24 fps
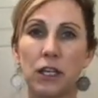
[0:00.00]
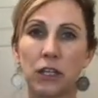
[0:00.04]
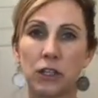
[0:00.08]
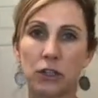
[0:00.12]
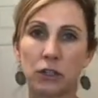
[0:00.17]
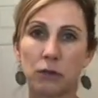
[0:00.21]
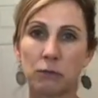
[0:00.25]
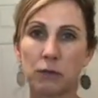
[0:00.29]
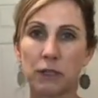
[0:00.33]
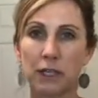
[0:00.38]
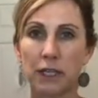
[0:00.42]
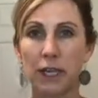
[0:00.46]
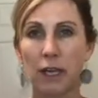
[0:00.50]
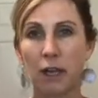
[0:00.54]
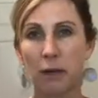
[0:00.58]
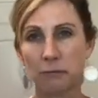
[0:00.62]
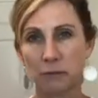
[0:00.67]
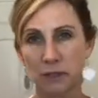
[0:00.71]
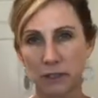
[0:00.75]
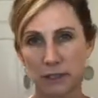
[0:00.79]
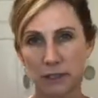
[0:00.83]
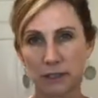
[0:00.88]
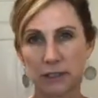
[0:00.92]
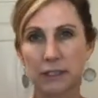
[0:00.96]
could really help
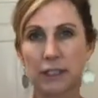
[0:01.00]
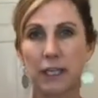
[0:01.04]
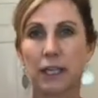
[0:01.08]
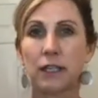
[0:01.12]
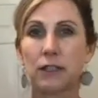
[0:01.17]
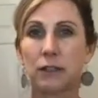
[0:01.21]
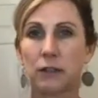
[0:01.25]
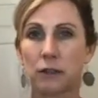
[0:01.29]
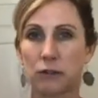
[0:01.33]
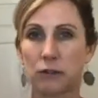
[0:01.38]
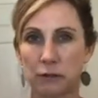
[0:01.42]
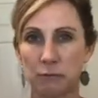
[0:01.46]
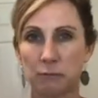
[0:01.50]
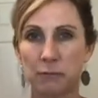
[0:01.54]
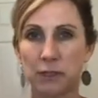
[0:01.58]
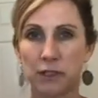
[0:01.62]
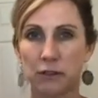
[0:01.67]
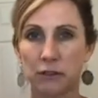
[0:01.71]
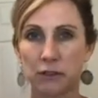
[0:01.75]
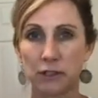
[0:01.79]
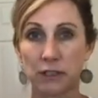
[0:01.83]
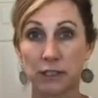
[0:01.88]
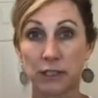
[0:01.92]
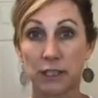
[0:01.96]
just suck those
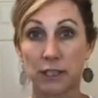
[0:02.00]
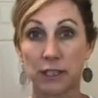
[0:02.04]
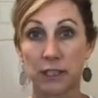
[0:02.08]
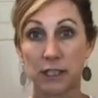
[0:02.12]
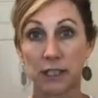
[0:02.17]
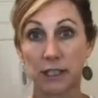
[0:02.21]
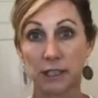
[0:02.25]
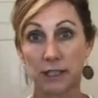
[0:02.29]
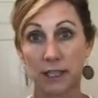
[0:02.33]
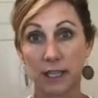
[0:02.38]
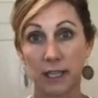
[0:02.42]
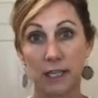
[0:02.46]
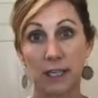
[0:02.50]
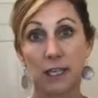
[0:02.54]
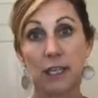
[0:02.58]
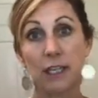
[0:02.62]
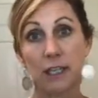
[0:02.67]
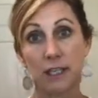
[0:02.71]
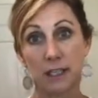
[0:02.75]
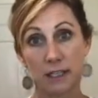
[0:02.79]
minerals in and get that